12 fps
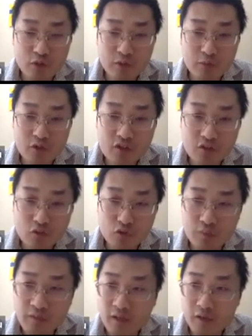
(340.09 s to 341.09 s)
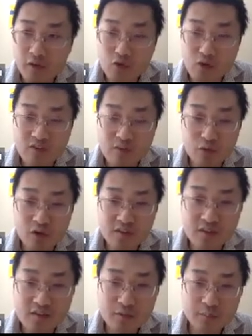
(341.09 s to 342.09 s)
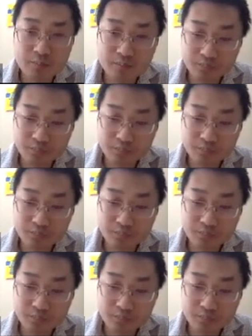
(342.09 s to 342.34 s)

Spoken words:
Brownian motion to be our driving process.